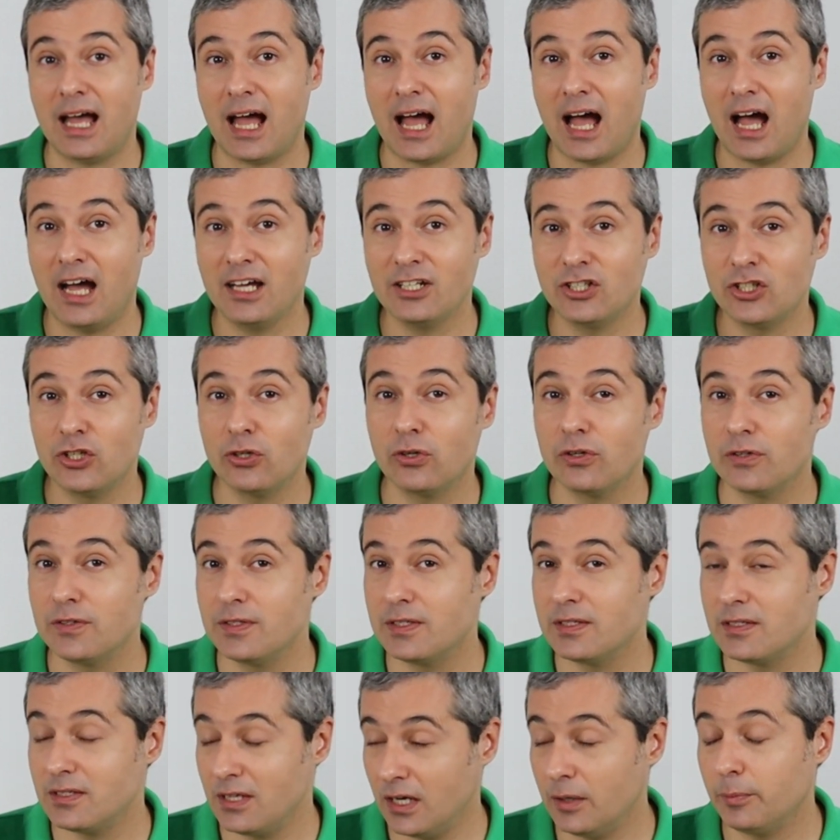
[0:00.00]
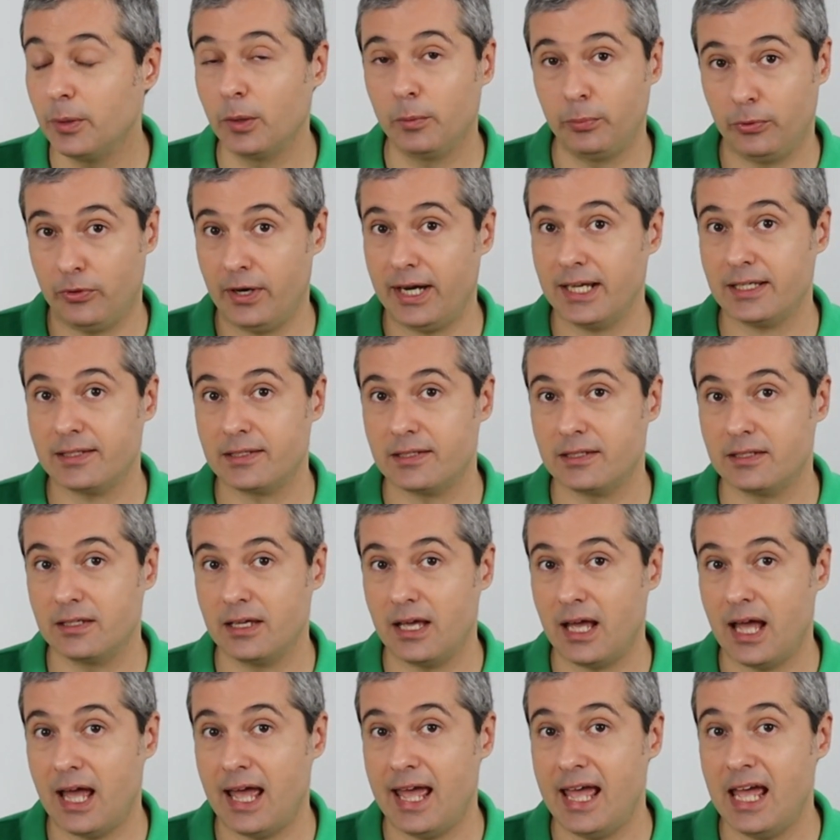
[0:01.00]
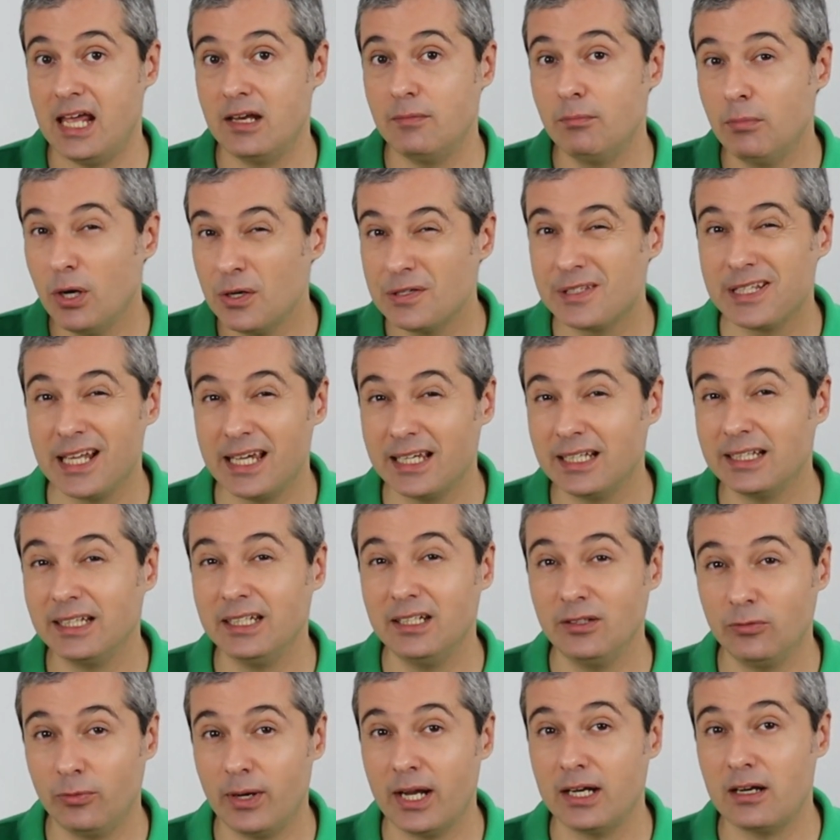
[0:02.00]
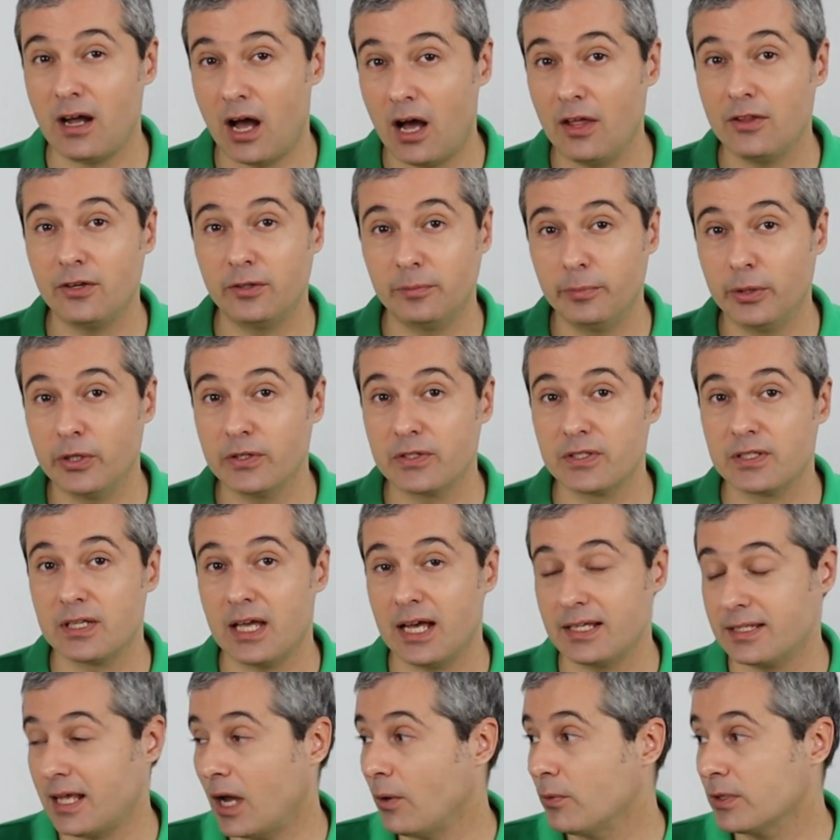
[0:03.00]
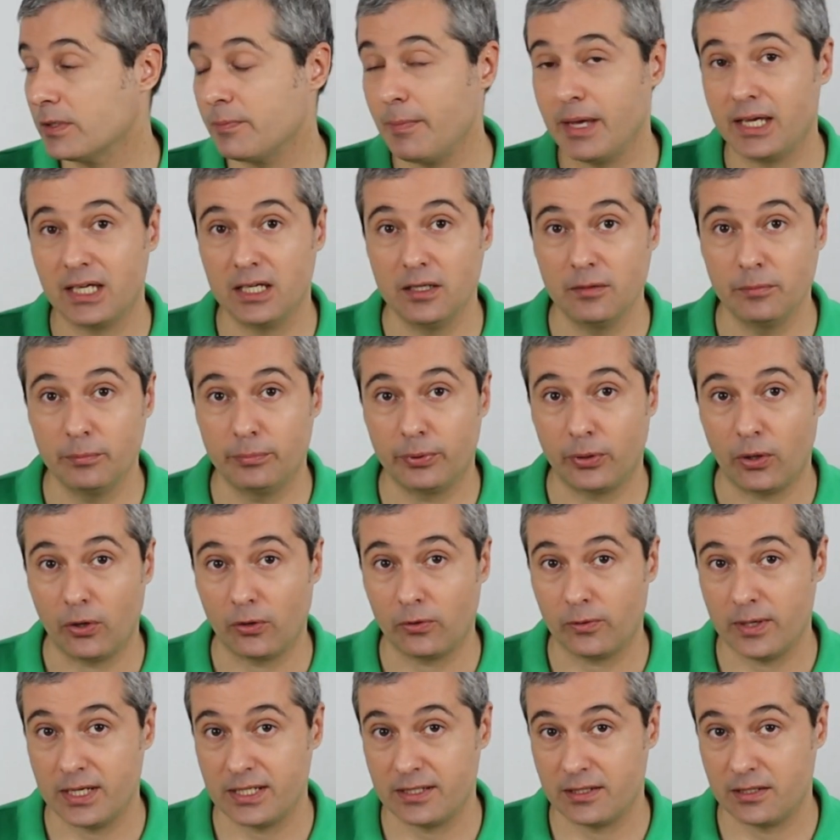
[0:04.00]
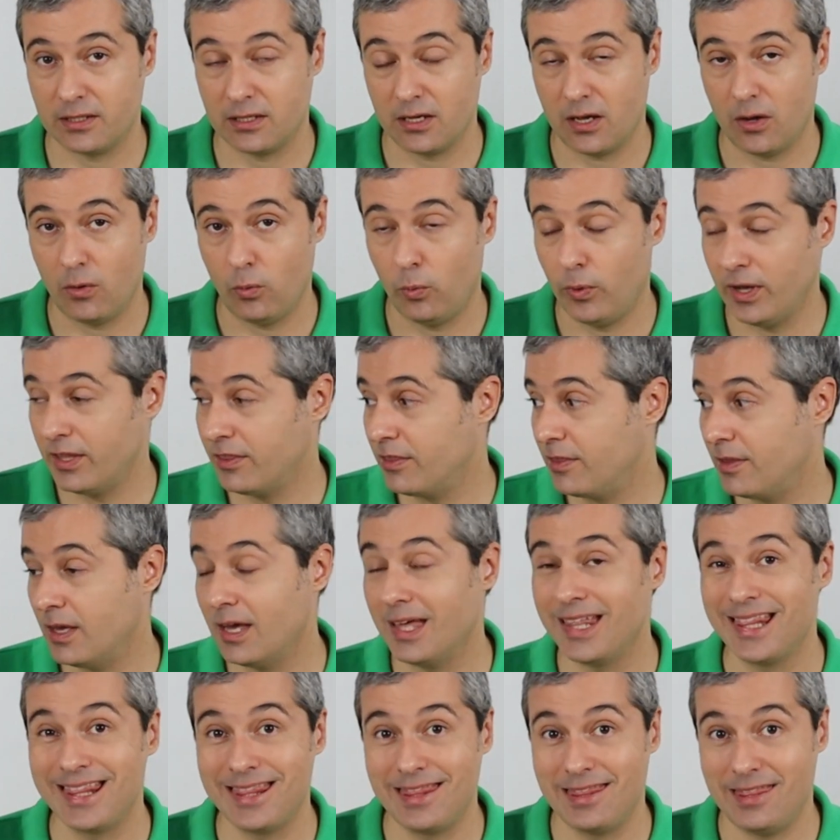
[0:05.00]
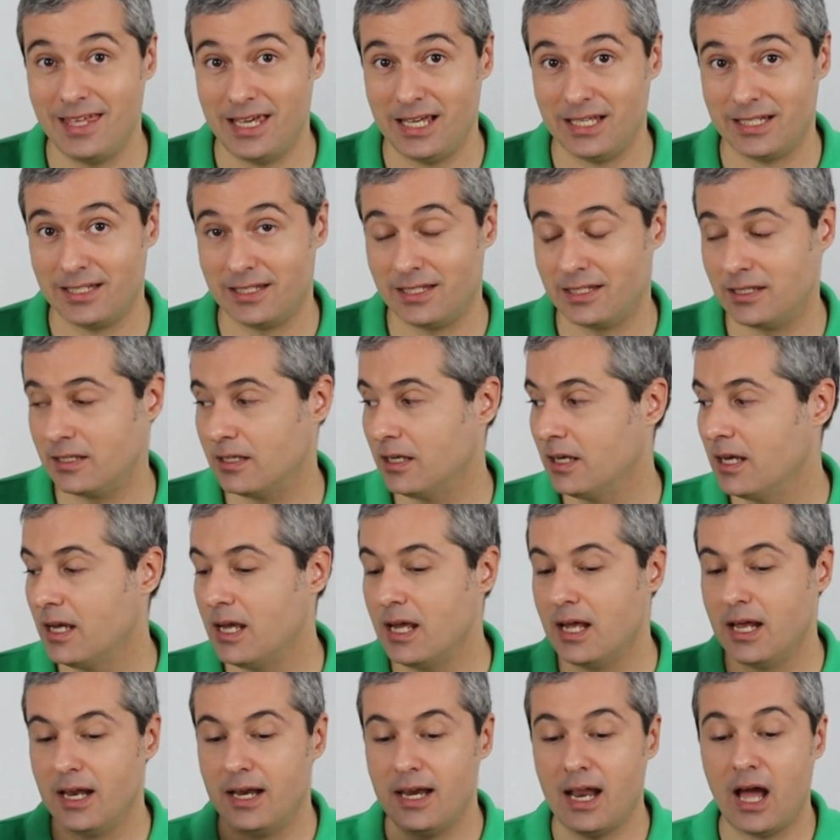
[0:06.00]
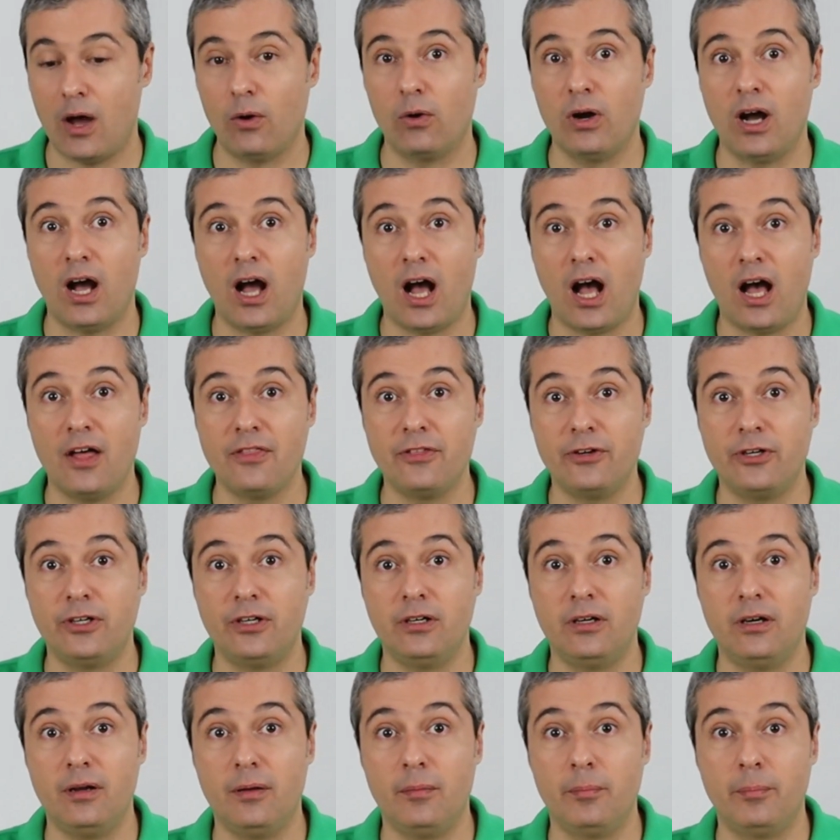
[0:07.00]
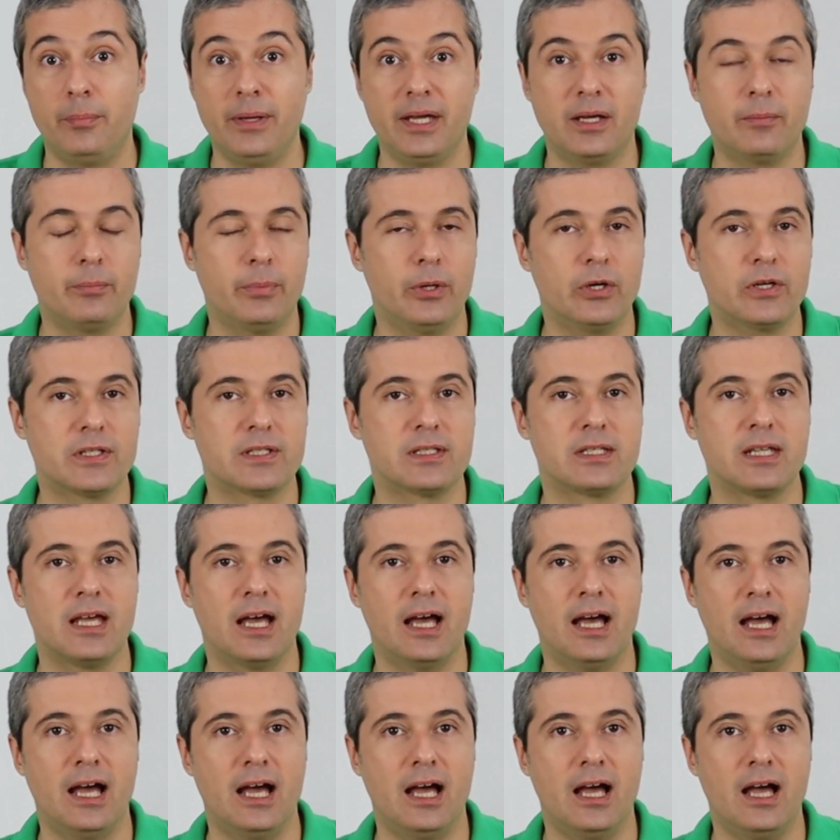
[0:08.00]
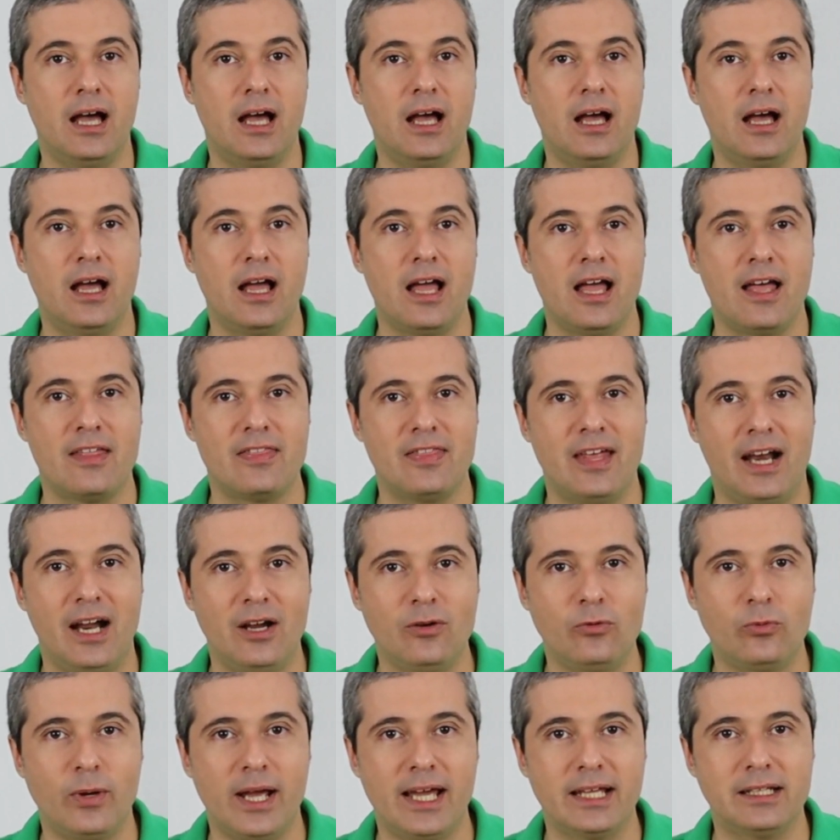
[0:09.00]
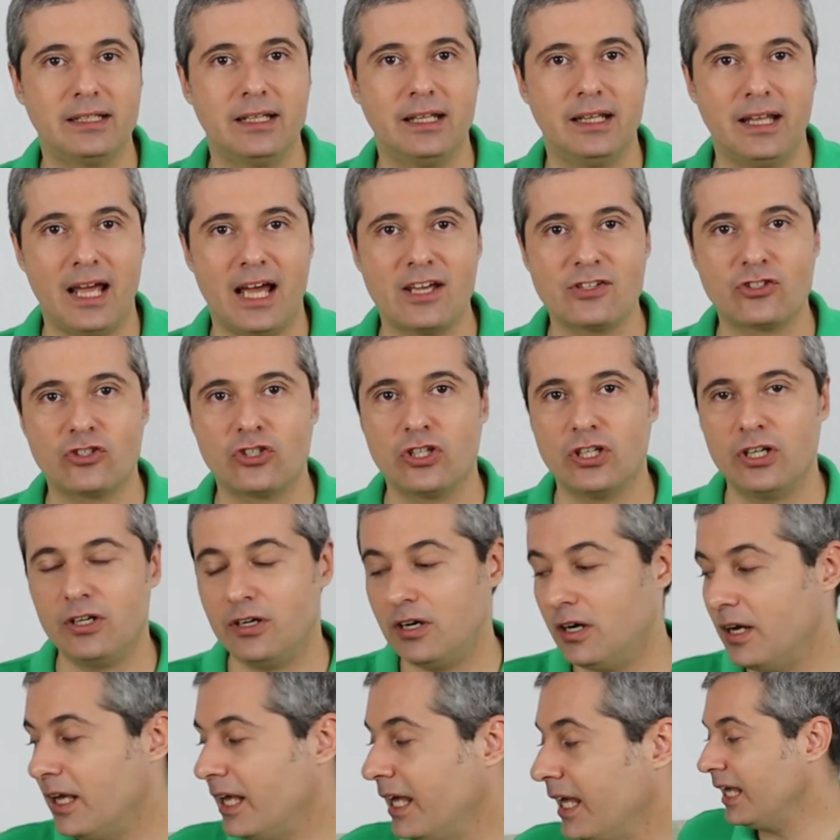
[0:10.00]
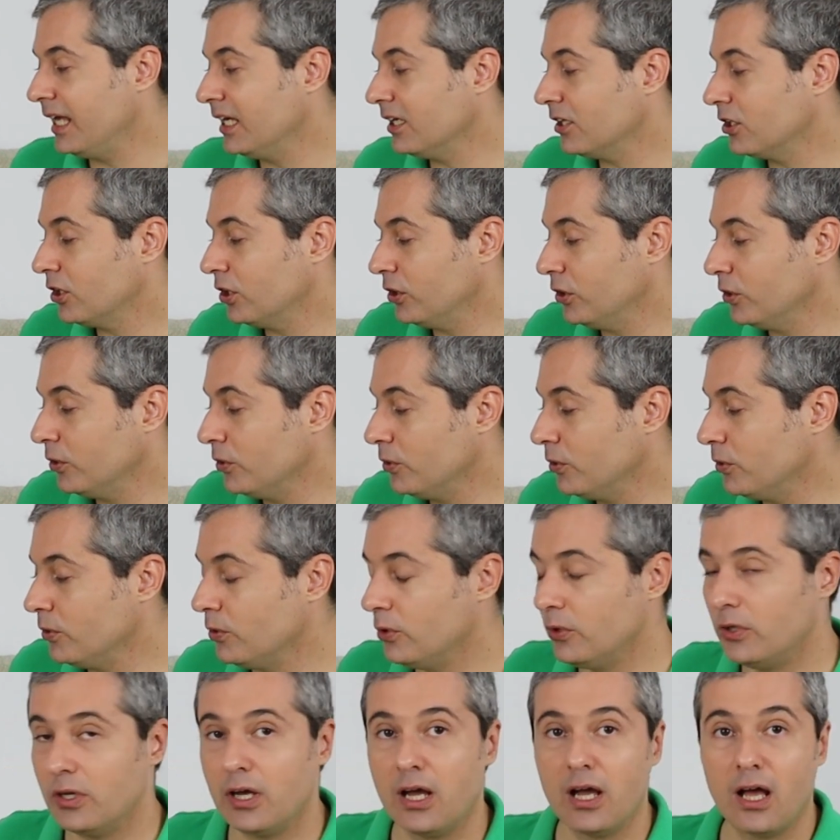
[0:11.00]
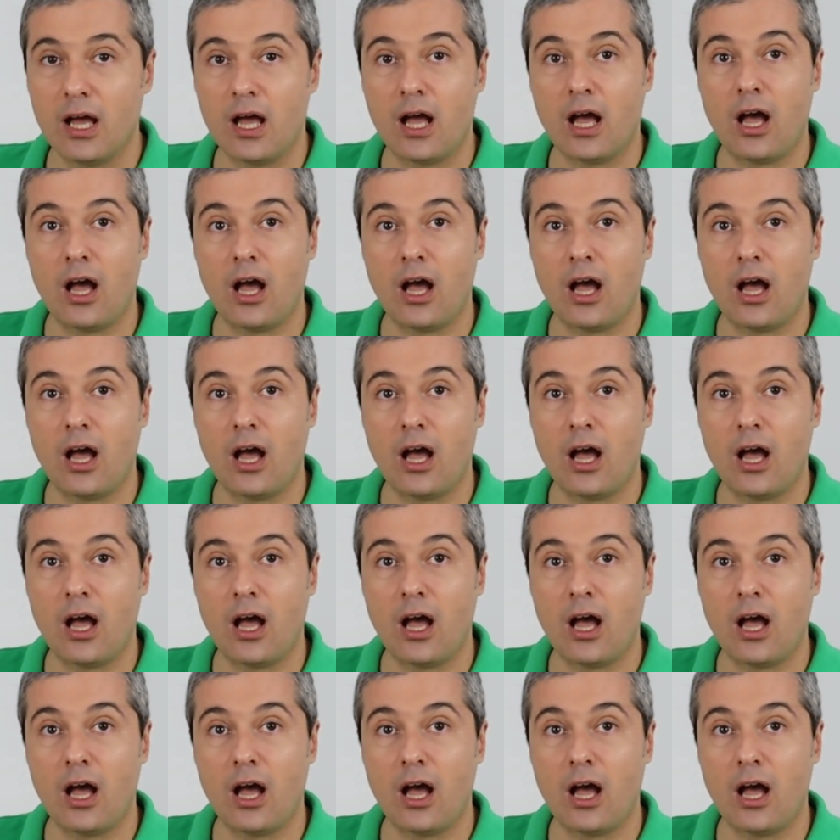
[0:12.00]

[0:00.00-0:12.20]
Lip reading: I took considerable breaks and most likely read other books as I was making progress with this. Now, other big books that I read last year include